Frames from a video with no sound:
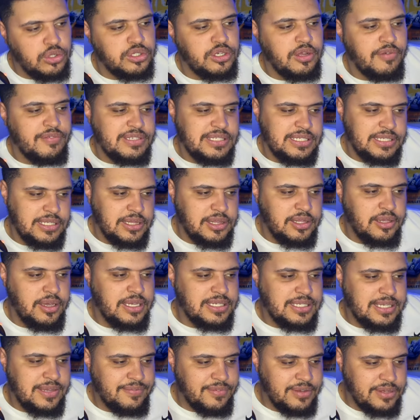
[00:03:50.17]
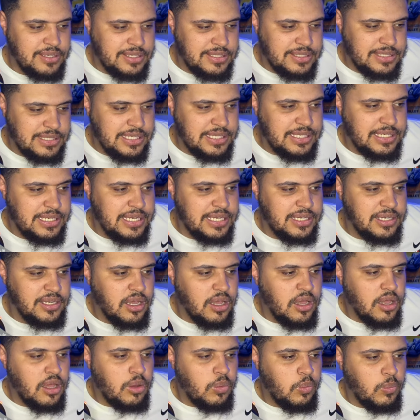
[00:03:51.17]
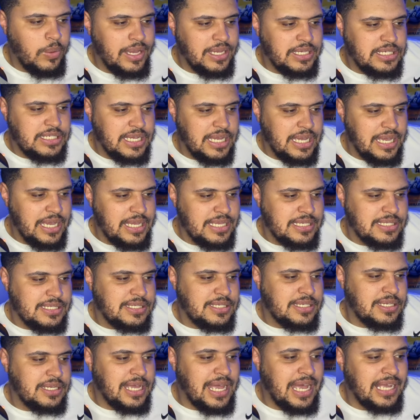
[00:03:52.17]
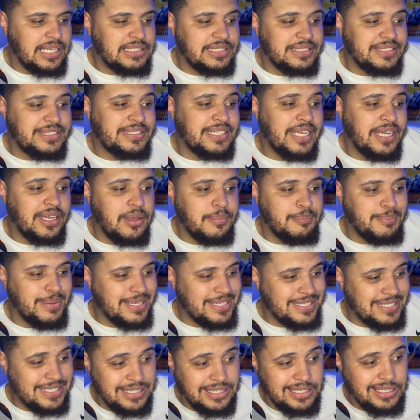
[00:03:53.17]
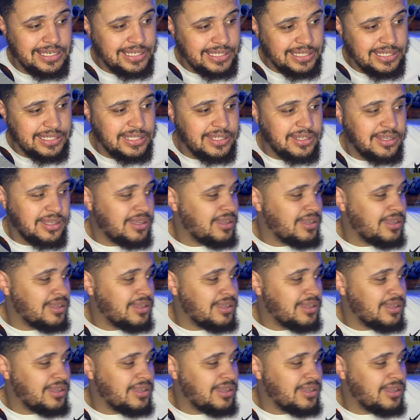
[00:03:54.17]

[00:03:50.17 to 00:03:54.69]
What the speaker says: Obviously the 37 conceded, which is actually second best in the league.